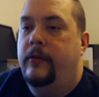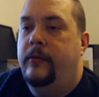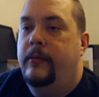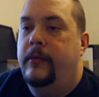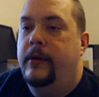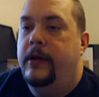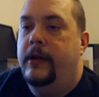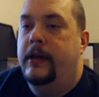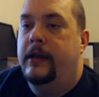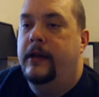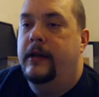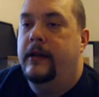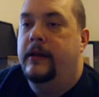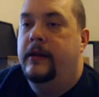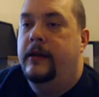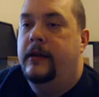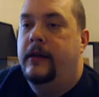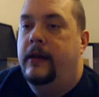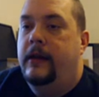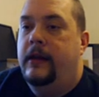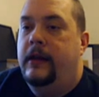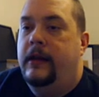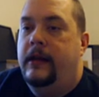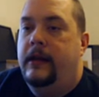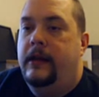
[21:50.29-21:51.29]
But
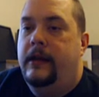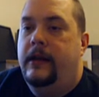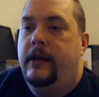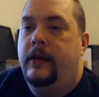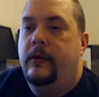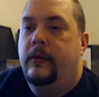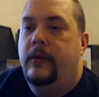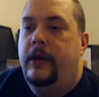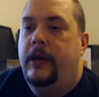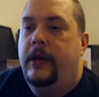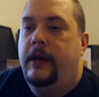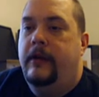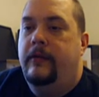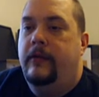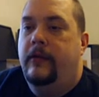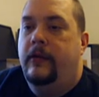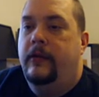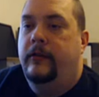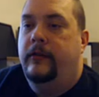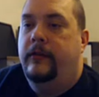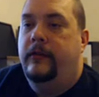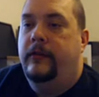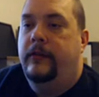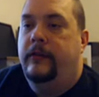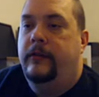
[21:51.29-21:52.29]
here we have our
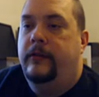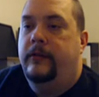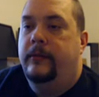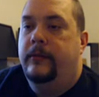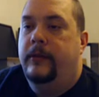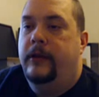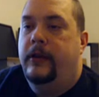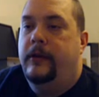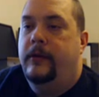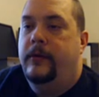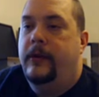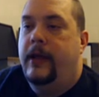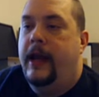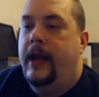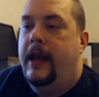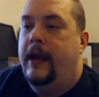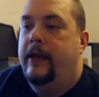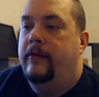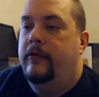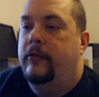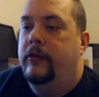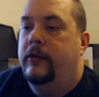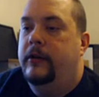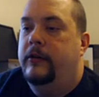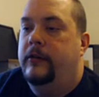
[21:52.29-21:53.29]
system load
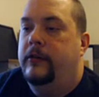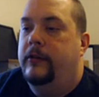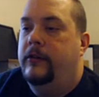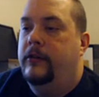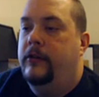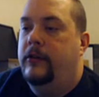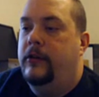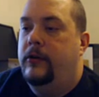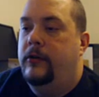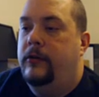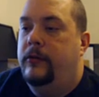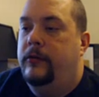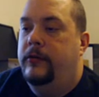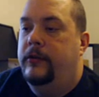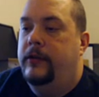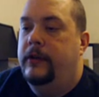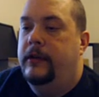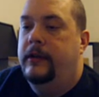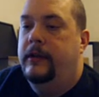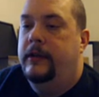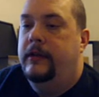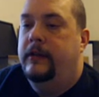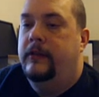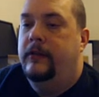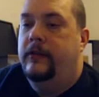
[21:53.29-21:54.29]
average and
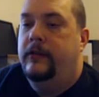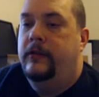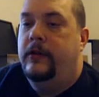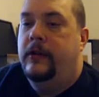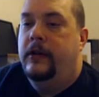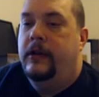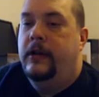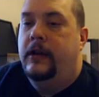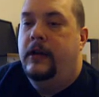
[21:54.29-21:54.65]
usage,